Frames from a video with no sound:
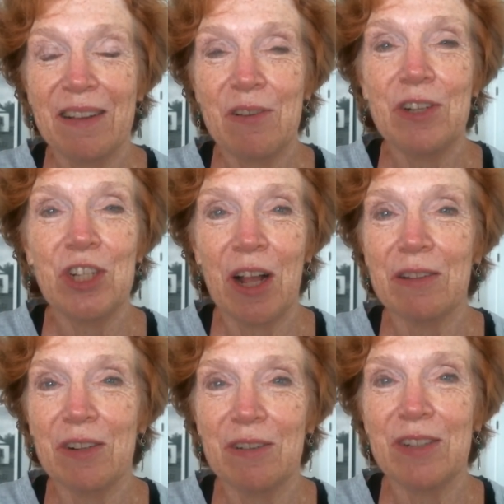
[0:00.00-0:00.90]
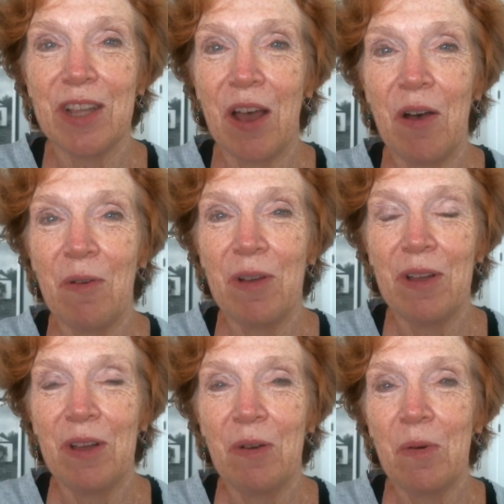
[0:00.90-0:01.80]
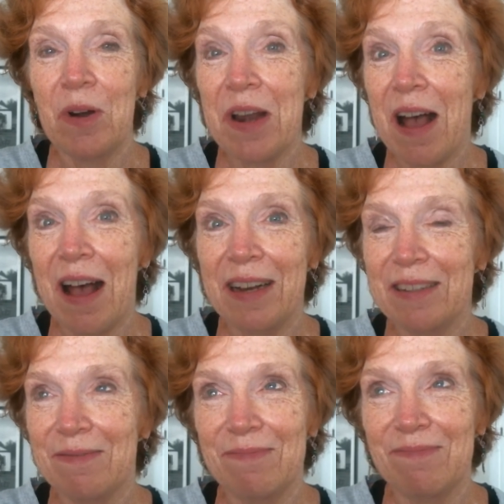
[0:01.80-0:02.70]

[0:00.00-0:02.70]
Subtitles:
good shelter. So we're not